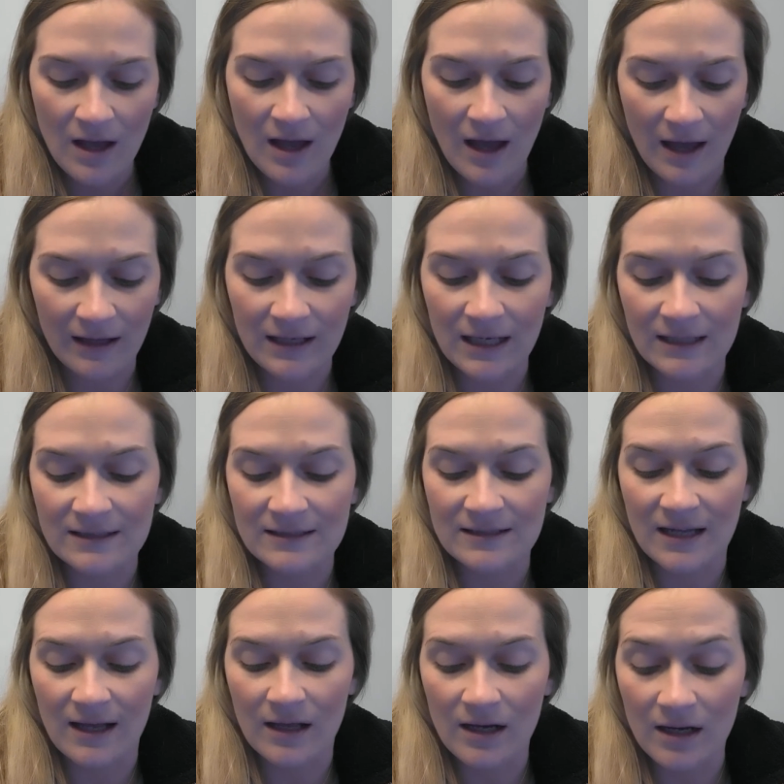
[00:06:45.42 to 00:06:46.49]
I can
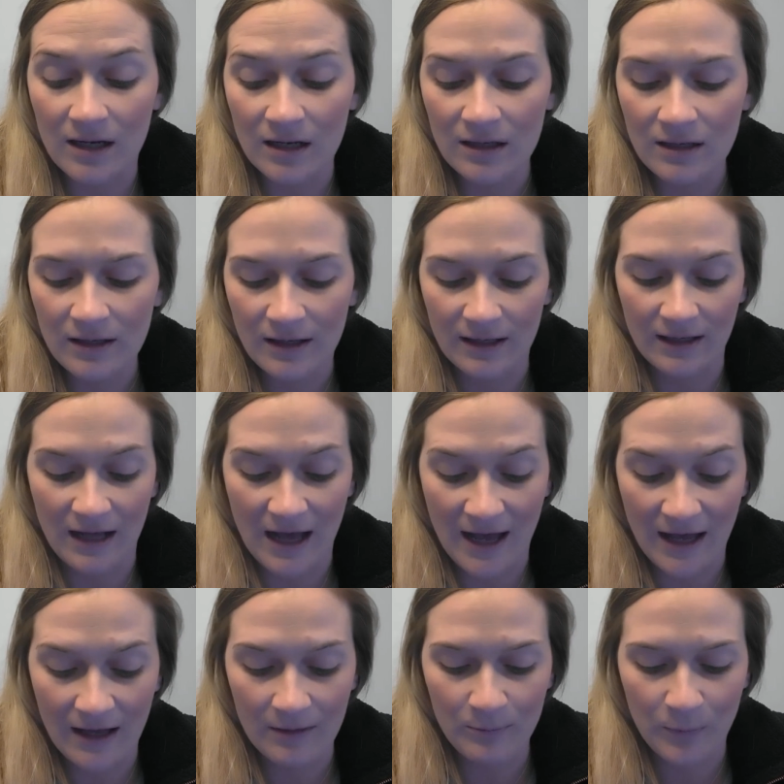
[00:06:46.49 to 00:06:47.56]
say and
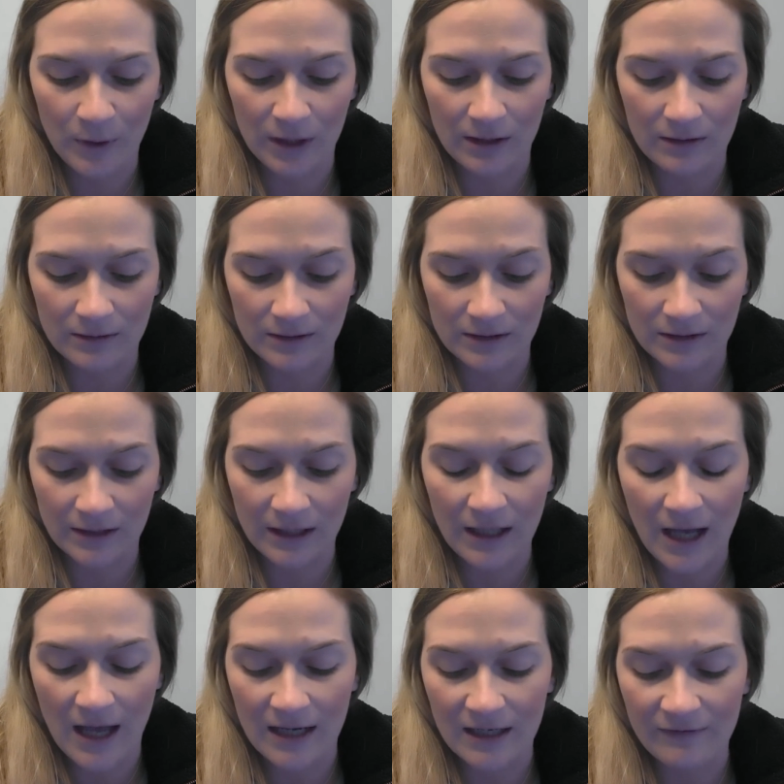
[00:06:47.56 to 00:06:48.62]
ah pretty clearly,
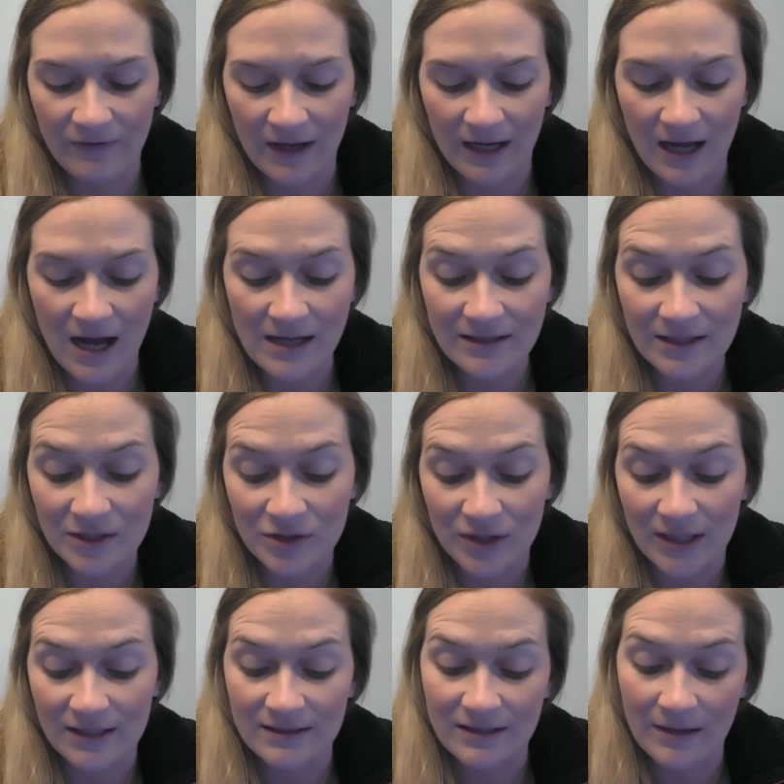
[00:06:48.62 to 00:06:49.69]
and if I
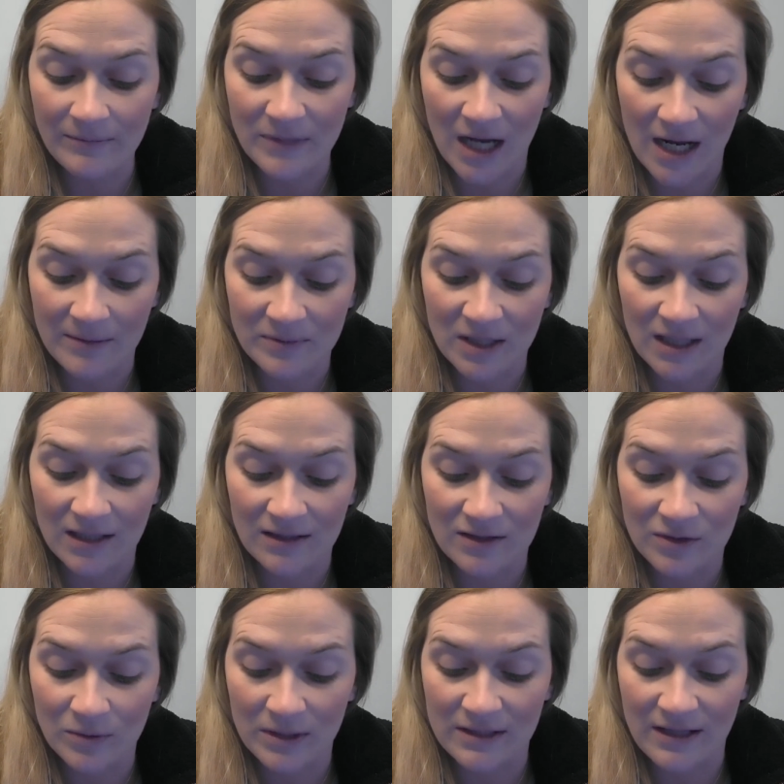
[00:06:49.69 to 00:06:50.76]
concentrate, sometimes I can
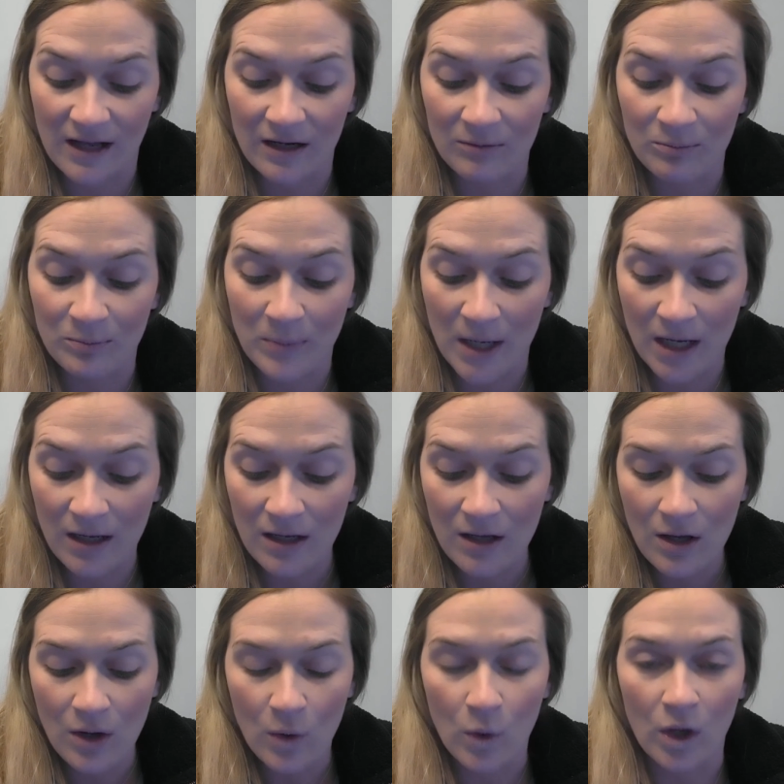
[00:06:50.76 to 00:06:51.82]
squeeze out a buh
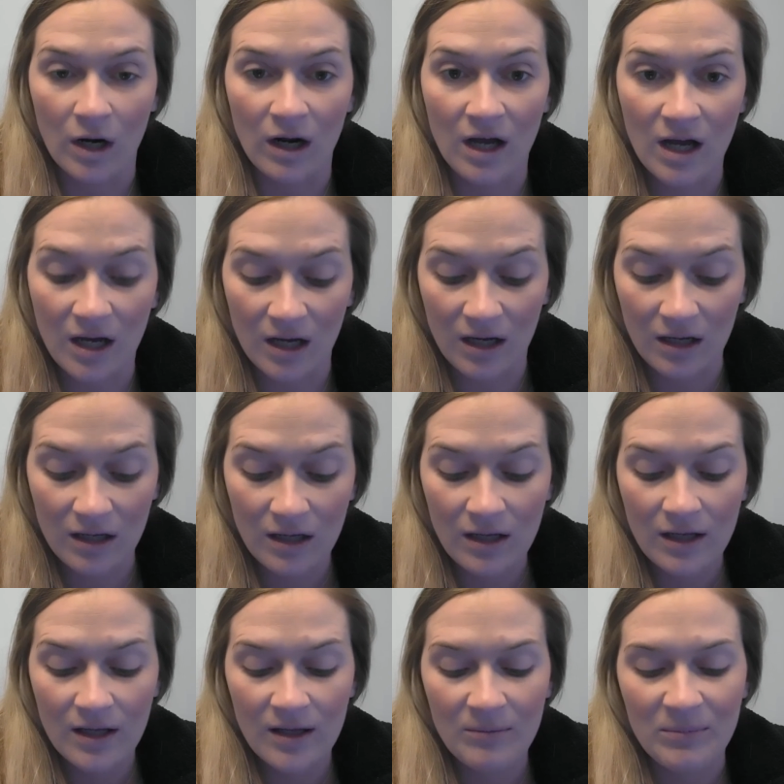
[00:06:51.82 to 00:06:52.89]
or a huh,
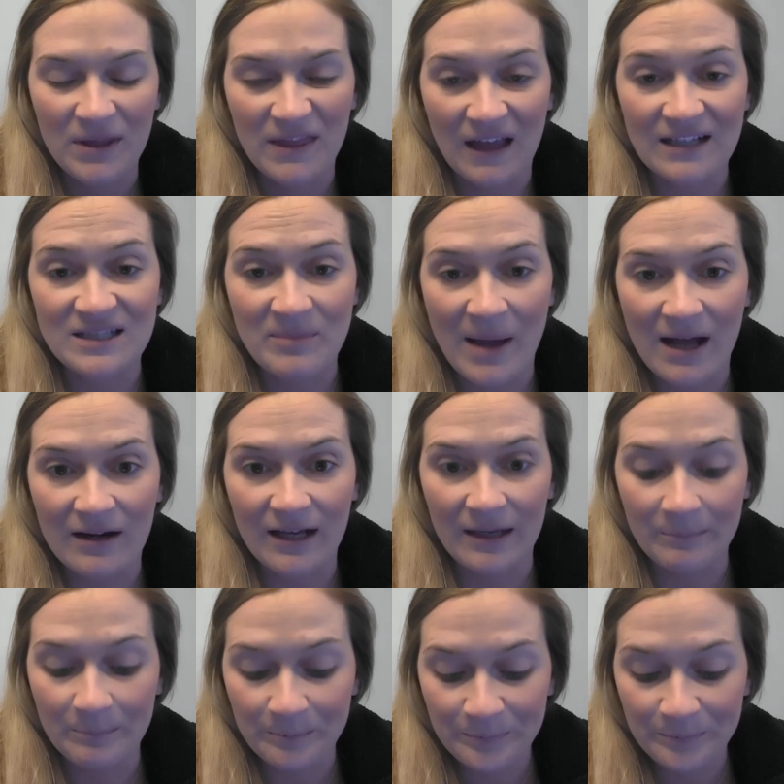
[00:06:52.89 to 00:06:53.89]
but that's about it.